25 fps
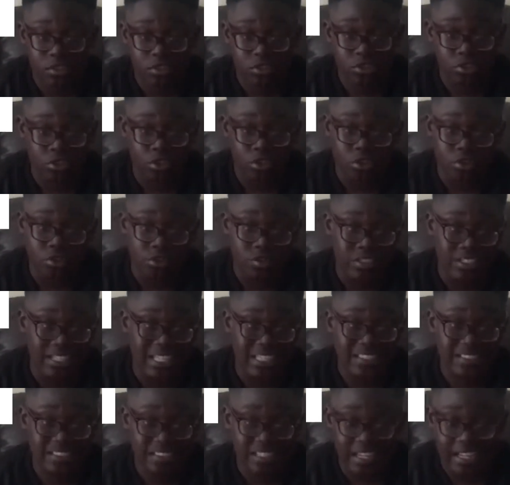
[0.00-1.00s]
So the
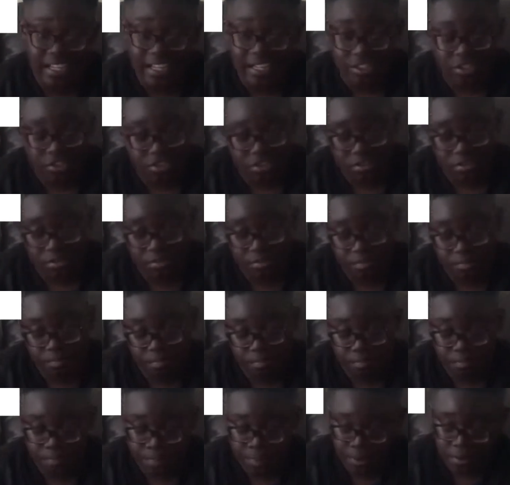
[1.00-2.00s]
next day, I just
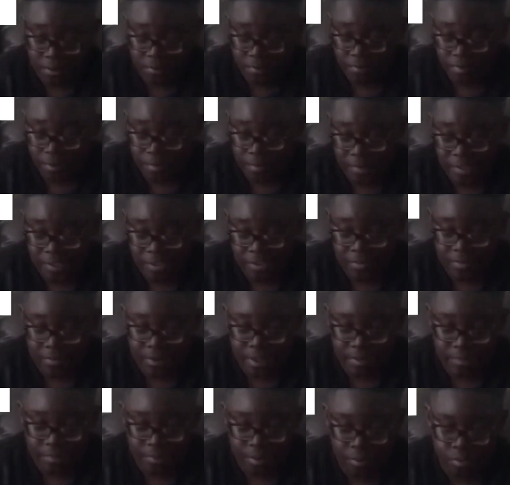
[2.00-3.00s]
put a piece of
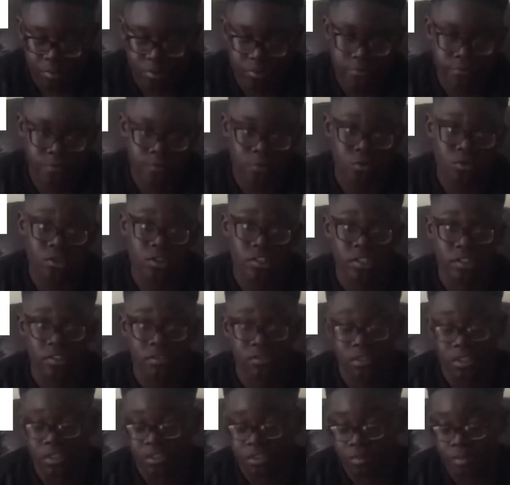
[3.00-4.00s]
paper with all the
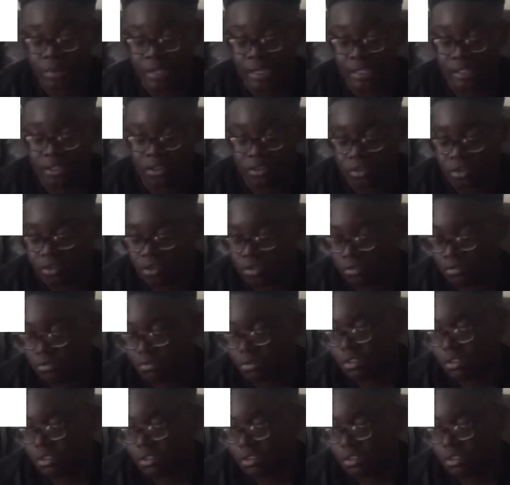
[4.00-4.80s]
spellings on,